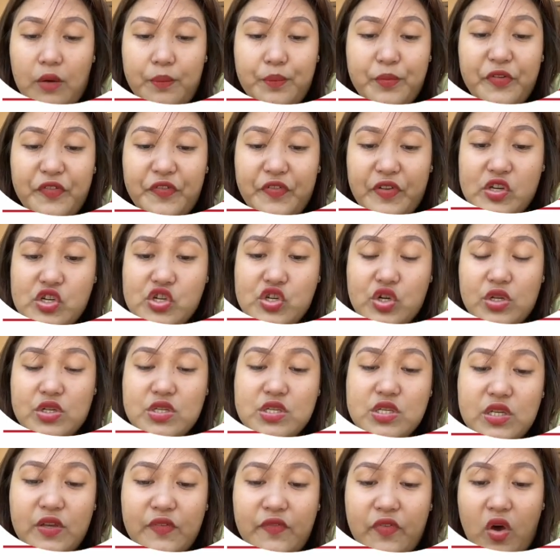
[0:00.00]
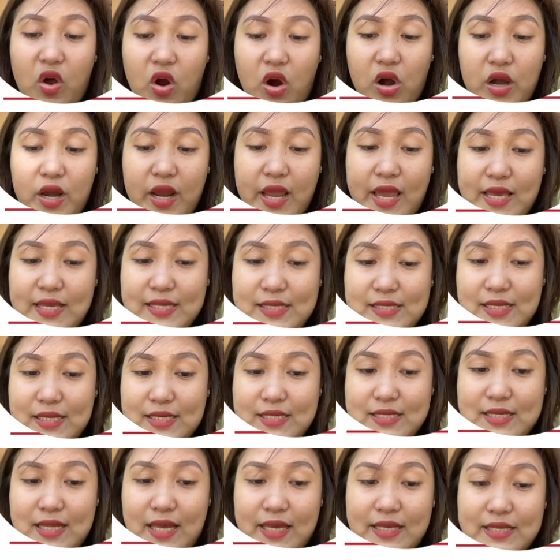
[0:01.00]
provisions of the RA
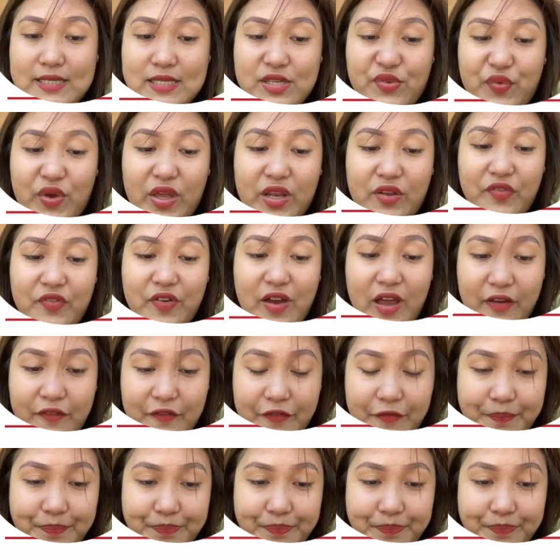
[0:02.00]
6975.